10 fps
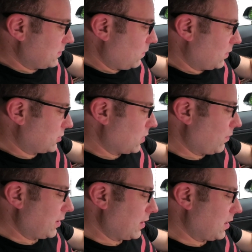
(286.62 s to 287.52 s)
is the one
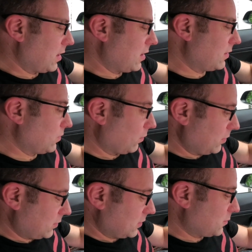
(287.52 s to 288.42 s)
showing
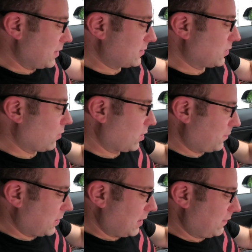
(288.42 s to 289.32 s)
normally it displays
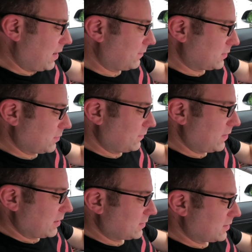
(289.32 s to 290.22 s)
torque, but I have some
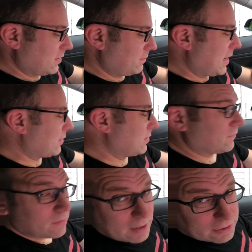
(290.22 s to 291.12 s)
advanced battery
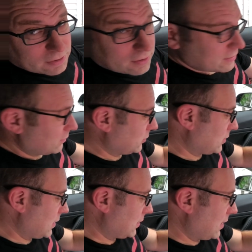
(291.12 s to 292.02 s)
information because I was
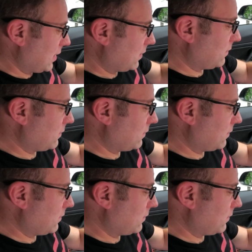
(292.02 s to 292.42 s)
looking at that